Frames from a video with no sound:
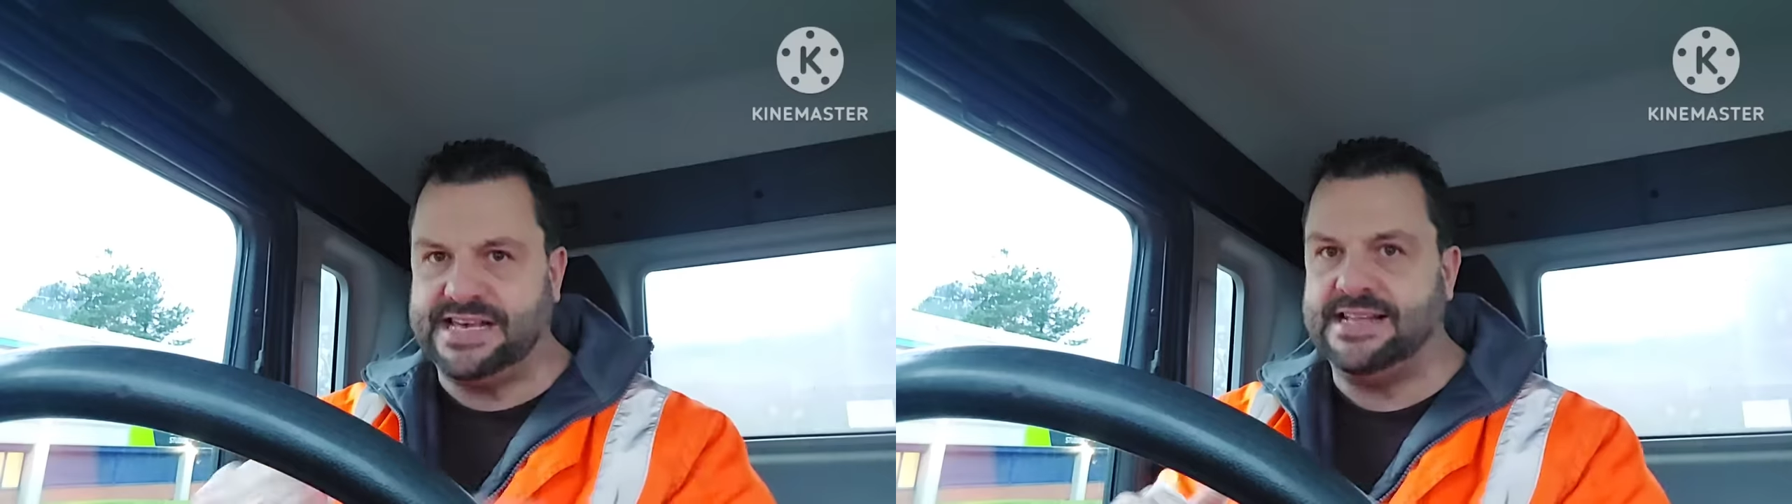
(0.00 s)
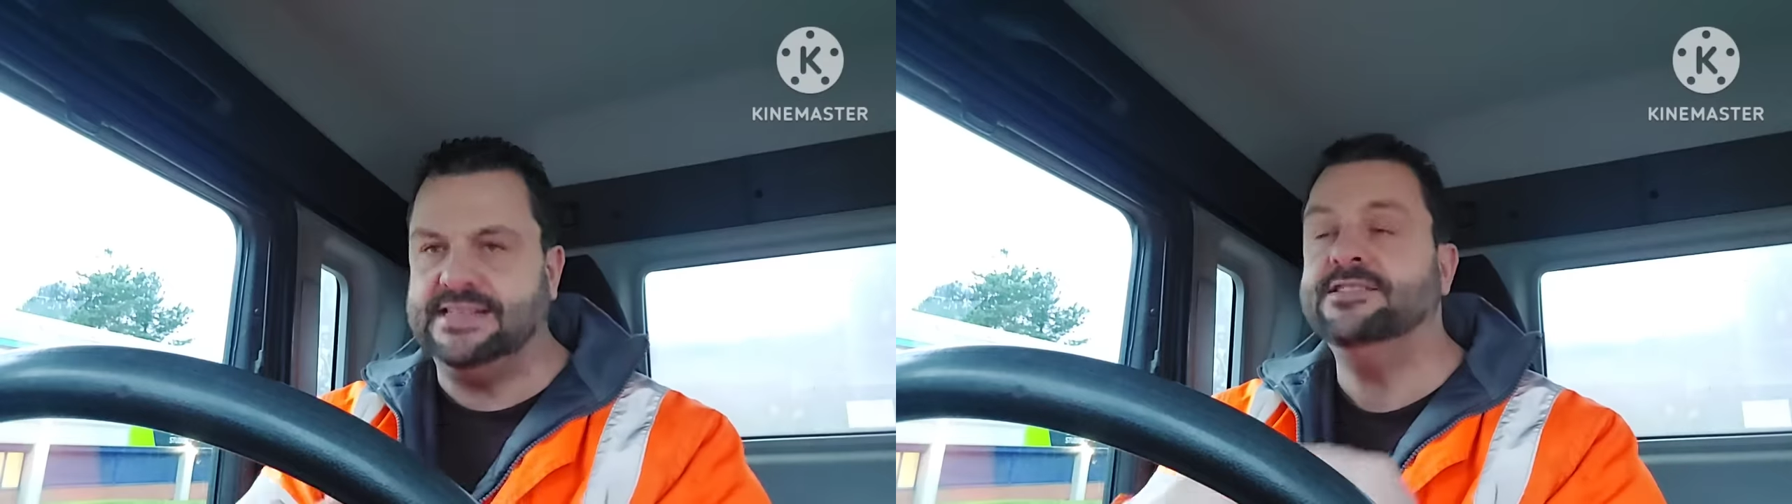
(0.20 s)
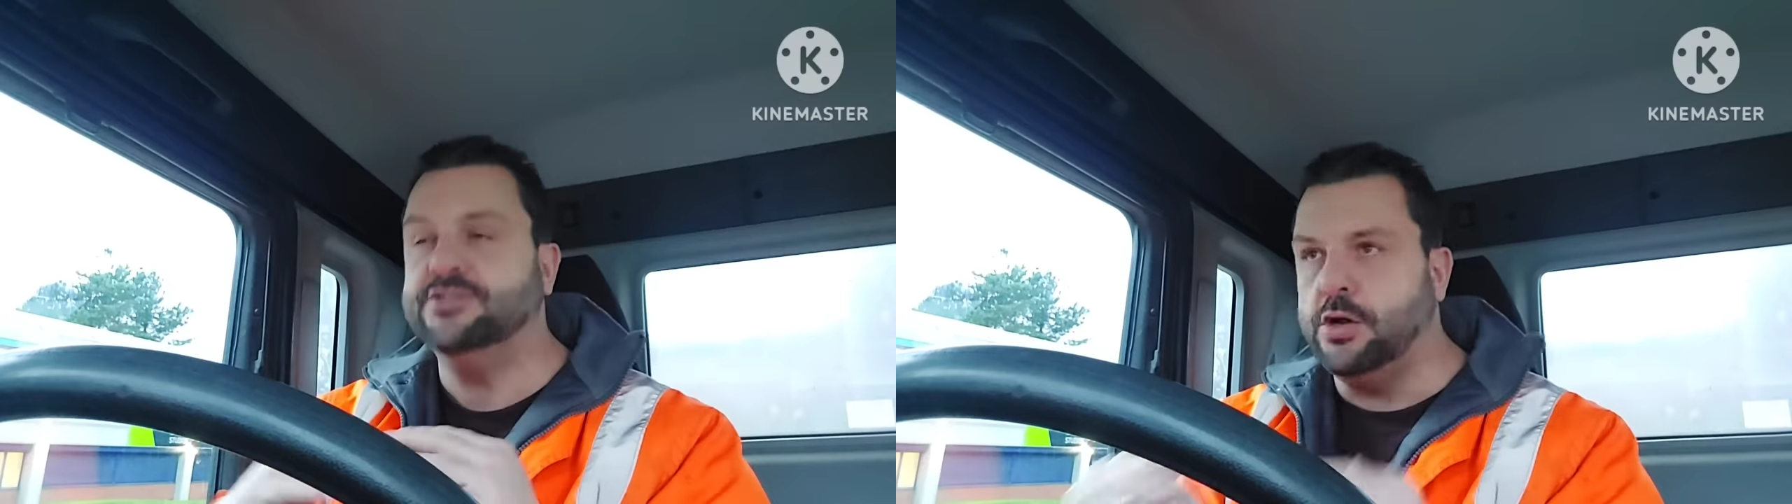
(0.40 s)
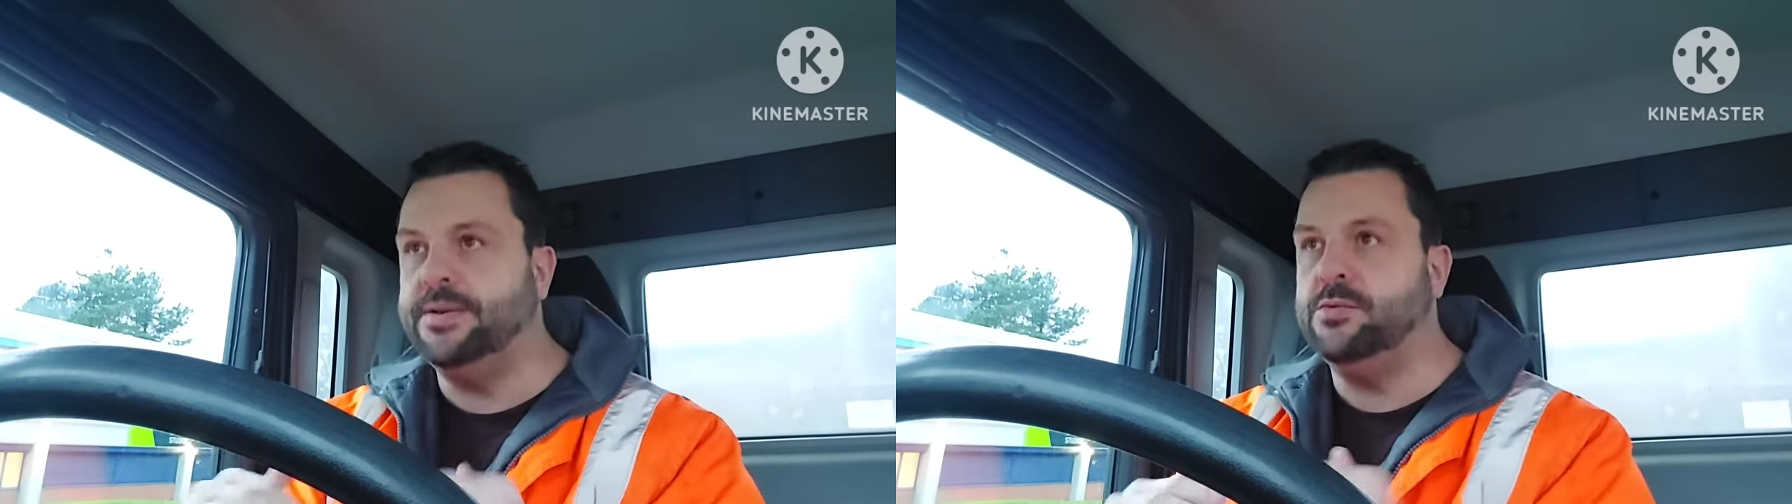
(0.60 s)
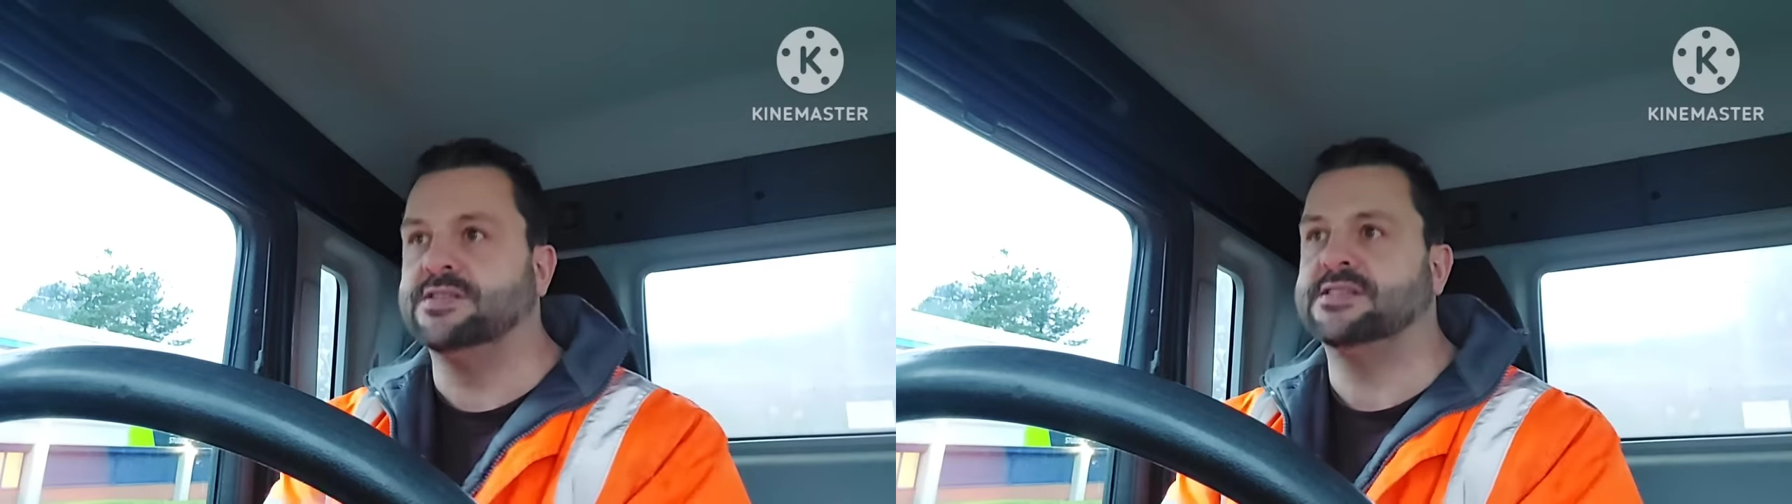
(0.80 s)
saying this,
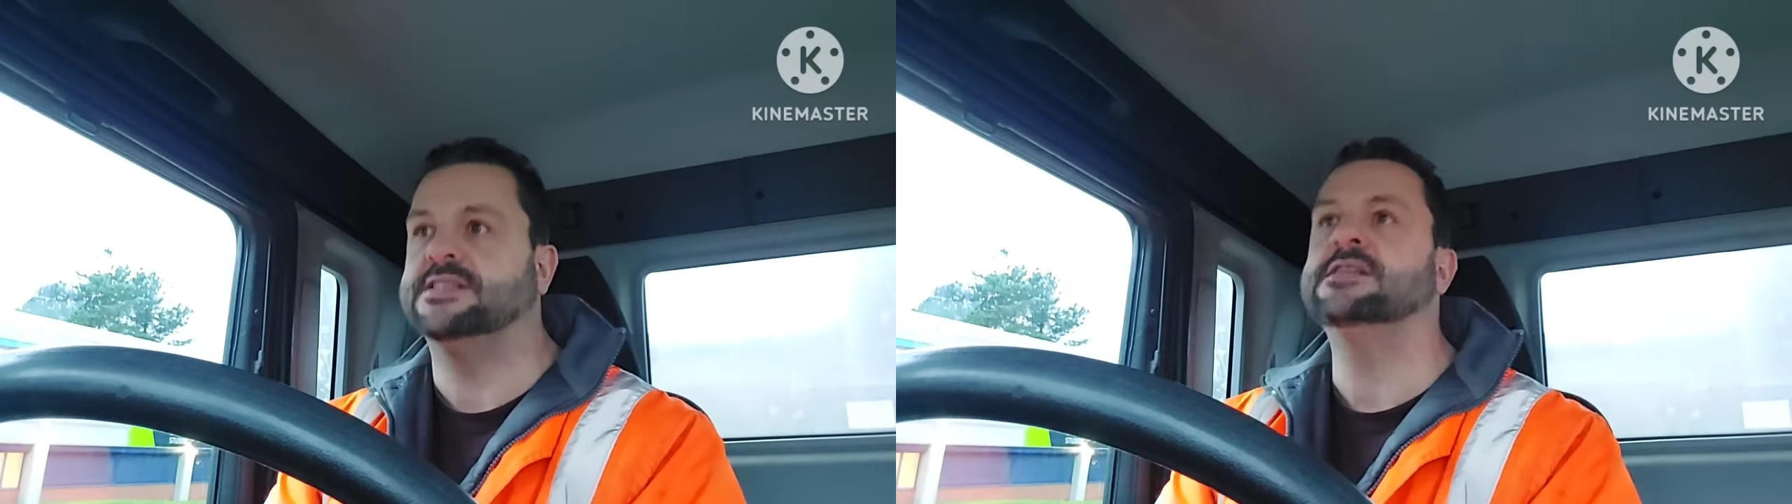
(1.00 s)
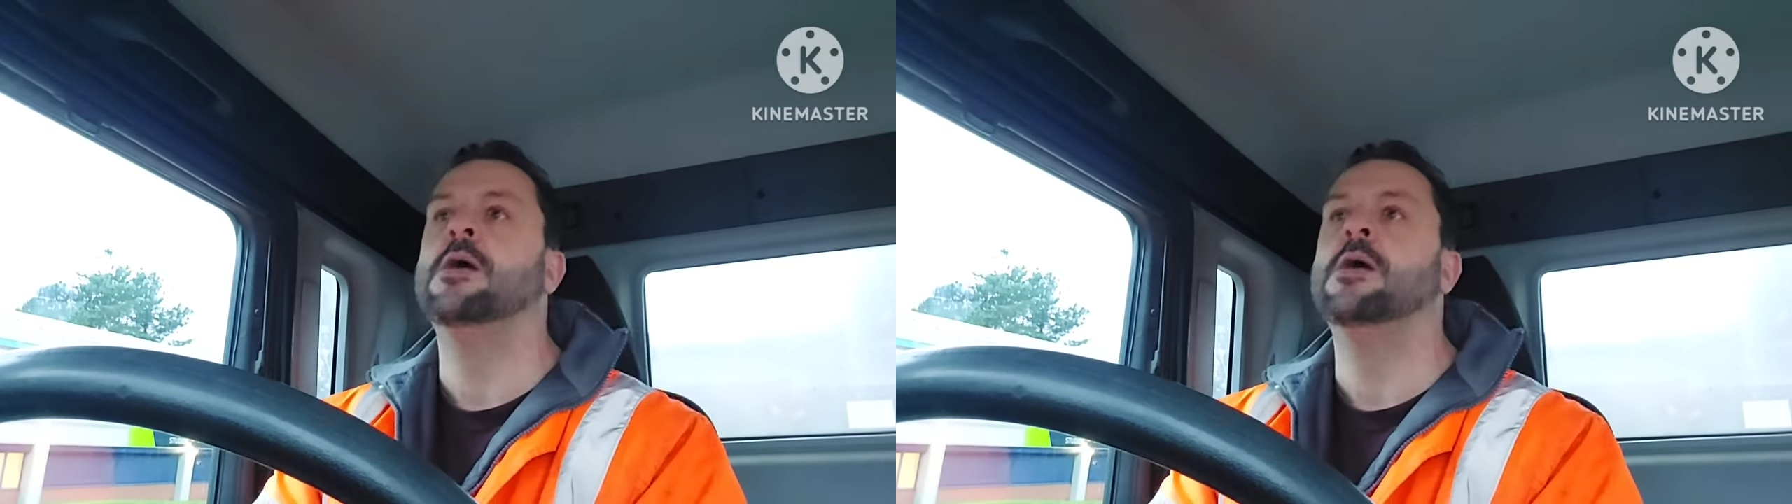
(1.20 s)
nobody wants this,